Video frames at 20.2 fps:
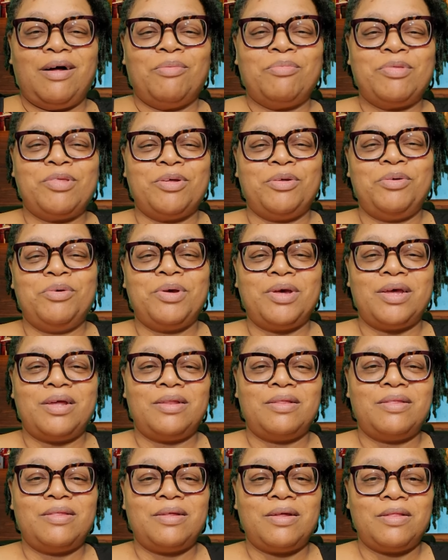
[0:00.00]
so you
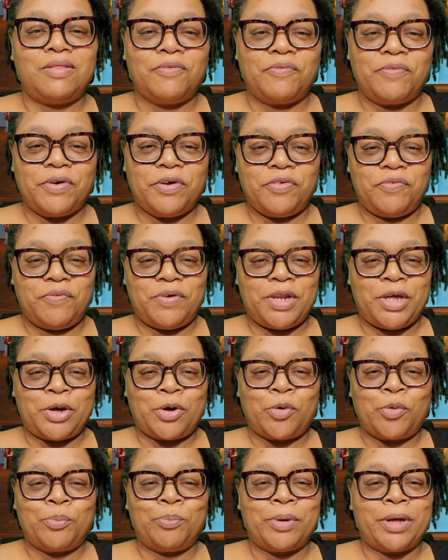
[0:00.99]
can see the first
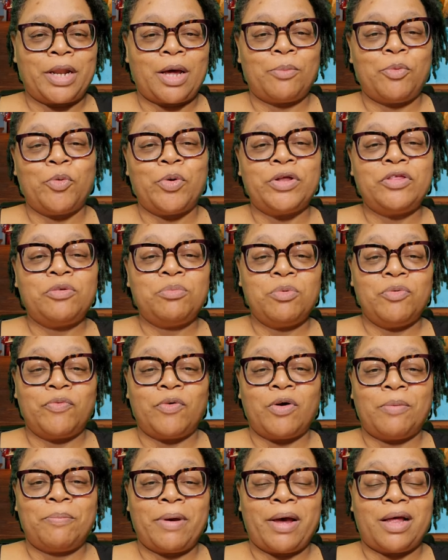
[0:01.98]
video, but I'm going to move
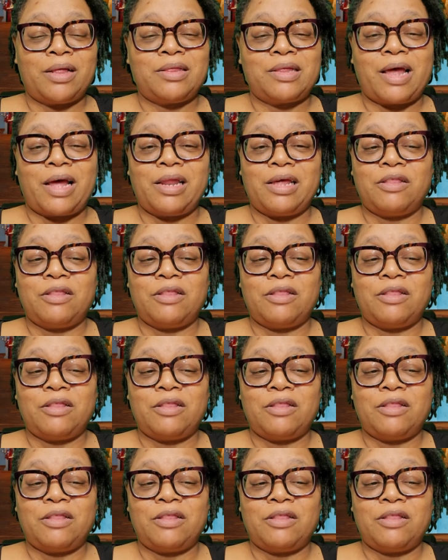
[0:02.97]
on past that.